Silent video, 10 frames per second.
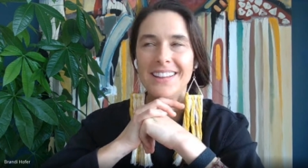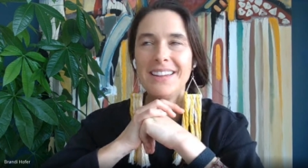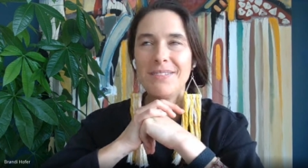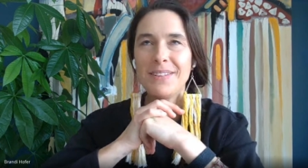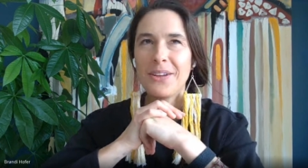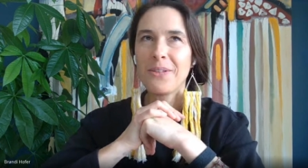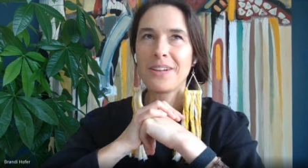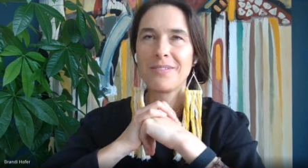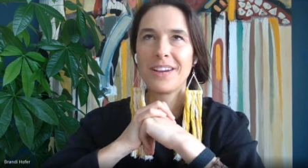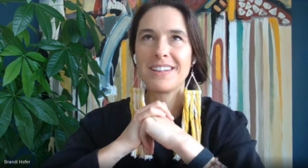even though
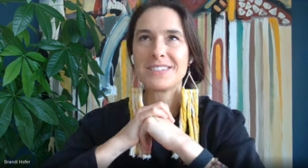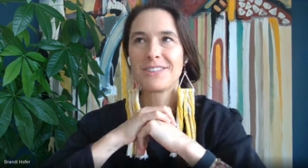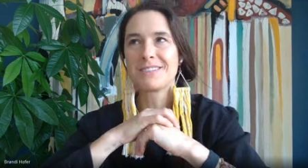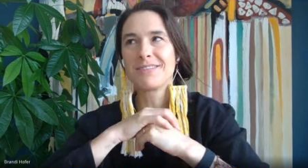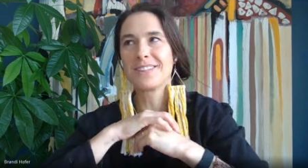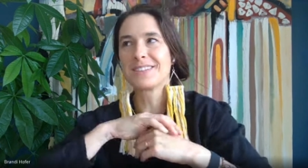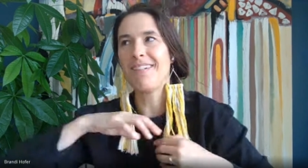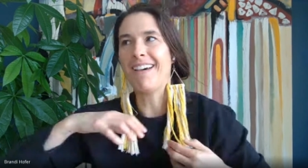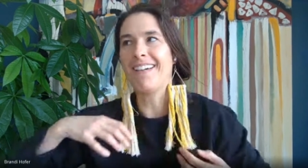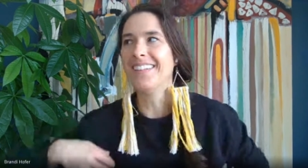they're very stressful as
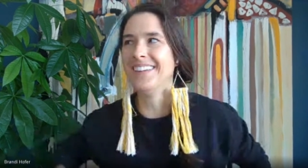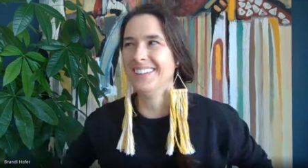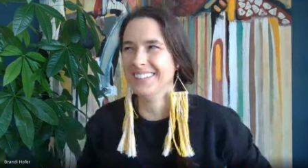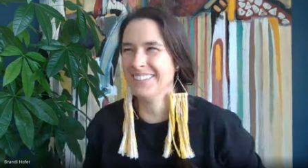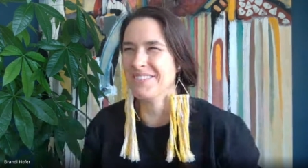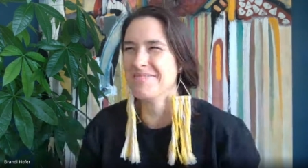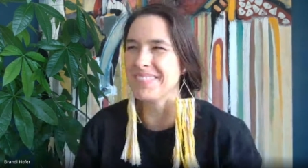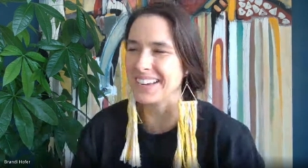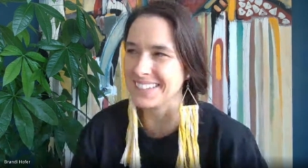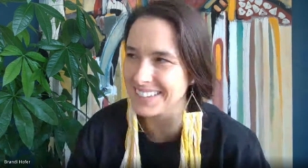well.
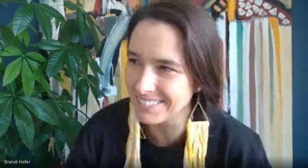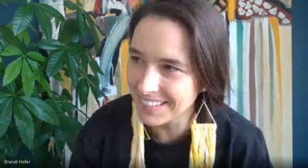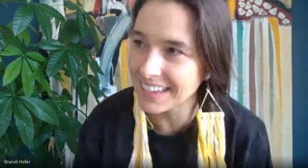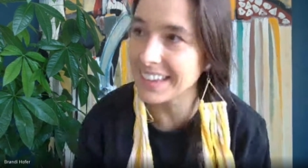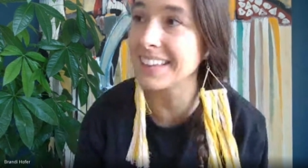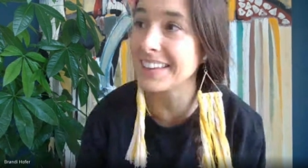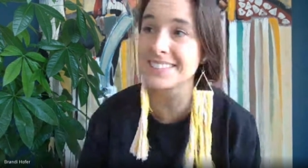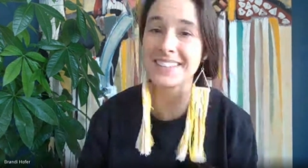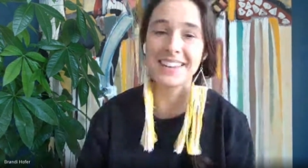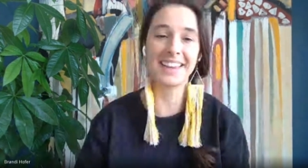But I'm like at
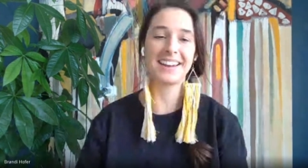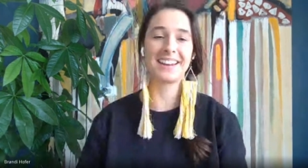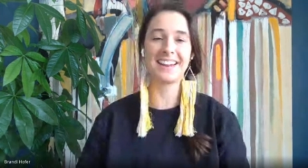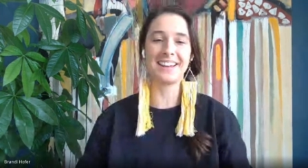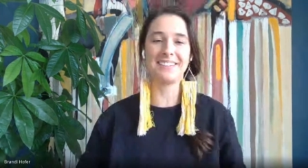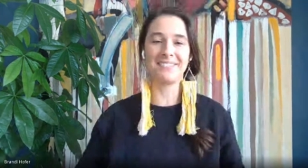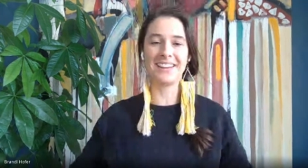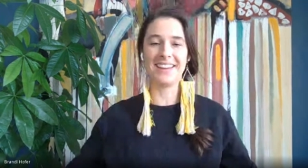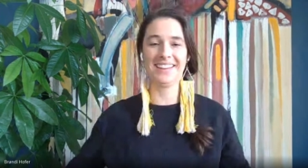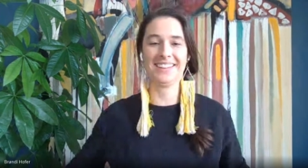least I get a night
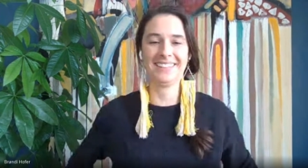away